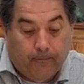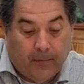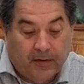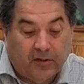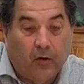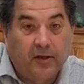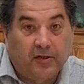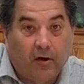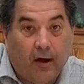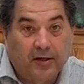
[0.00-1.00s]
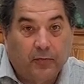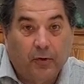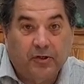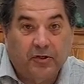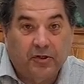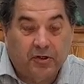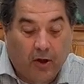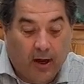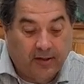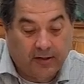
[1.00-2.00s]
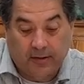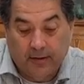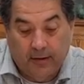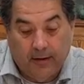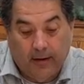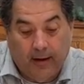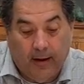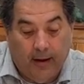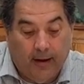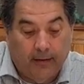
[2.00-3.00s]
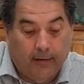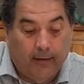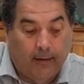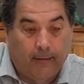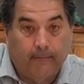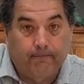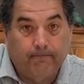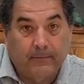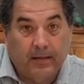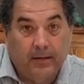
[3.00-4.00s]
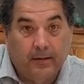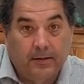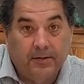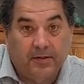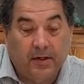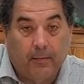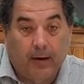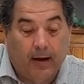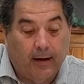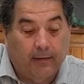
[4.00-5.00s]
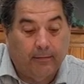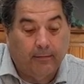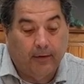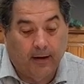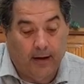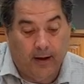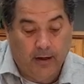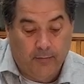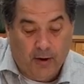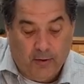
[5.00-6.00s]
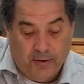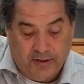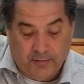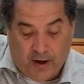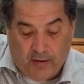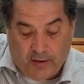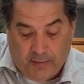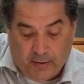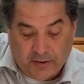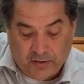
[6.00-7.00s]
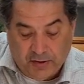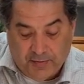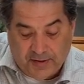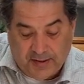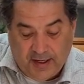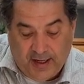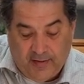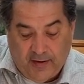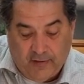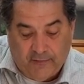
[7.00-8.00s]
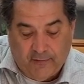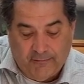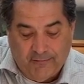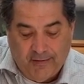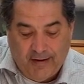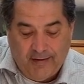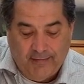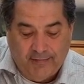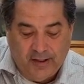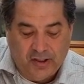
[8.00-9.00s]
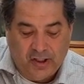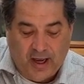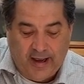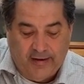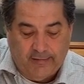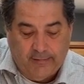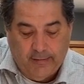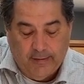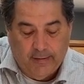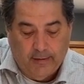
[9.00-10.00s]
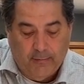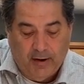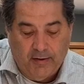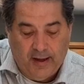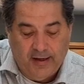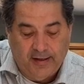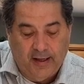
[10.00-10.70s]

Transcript: soy sauce, Worcestershire sauce, and some onion powder and some garlic powder. So it's been sitting in there for just shy of about 18